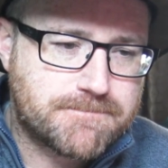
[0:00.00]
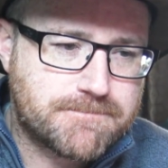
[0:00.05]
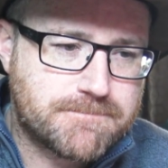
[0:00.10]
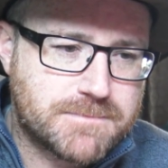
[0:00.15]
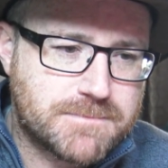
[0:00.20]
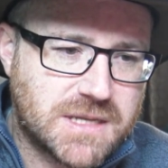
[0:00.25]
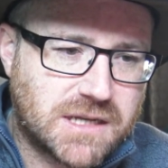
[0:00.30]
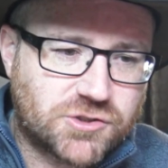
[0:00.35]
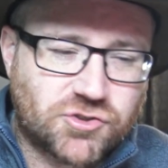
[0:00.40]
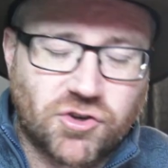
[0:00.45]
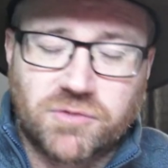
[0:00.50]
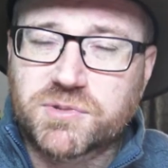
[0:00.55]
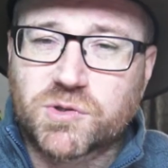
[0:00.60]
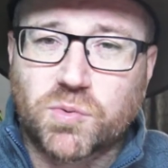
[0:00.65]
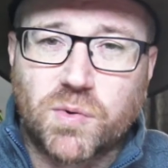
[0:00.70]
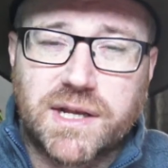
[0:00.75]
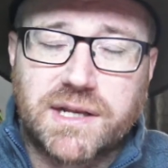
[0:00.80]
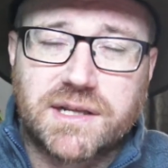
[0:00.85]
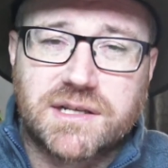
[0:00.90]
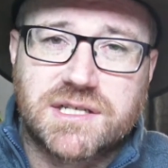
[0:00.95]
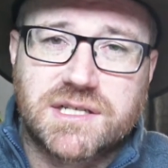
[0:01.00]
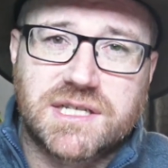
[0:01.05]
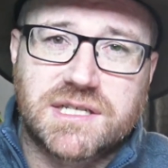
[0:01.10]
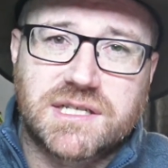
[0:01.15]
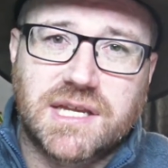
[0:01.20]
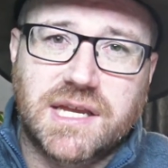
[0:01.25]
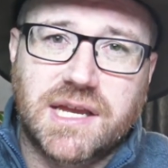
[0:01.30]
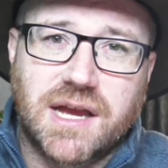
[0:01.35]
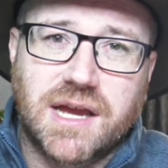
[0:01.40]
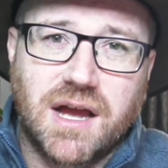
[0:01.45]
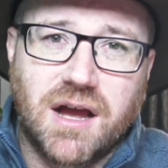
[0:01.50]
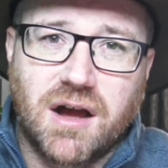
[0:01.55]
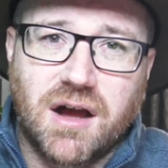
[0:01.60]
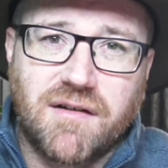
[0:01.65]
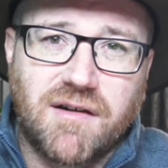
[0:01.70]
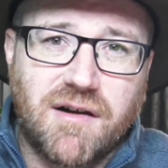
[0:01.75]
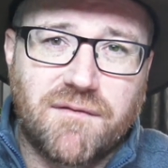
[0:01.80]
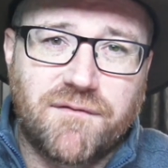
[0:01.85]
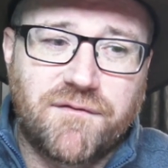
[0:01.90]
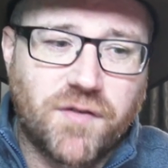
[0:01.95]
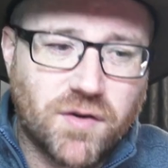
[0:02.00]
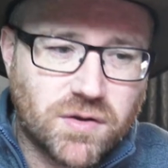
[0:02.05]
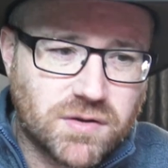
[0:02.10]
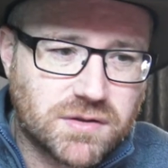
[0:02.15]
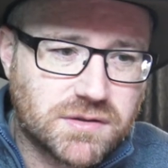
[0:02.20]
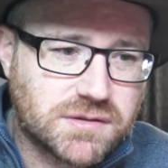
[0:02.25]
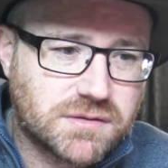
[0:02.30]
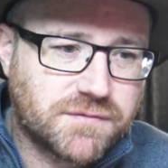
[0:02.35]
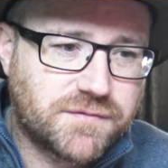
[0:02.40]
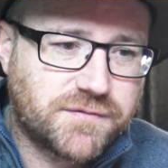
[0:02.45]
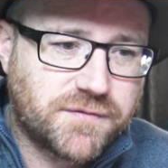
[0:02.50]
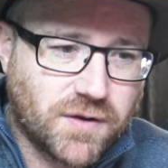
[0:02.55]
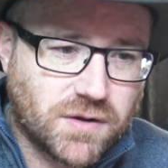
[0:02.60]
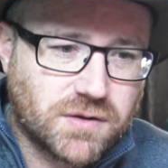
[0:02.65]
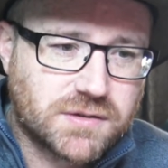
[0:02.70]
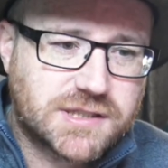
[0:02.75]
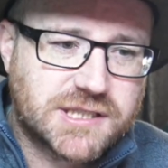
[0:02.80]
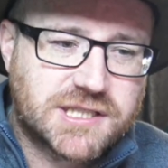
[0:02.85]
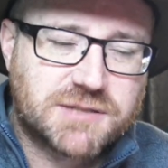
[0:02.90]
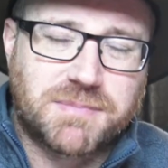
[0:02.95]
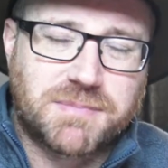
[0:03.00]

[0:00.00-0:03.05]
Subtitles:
Trump's weaknesses here are on full display.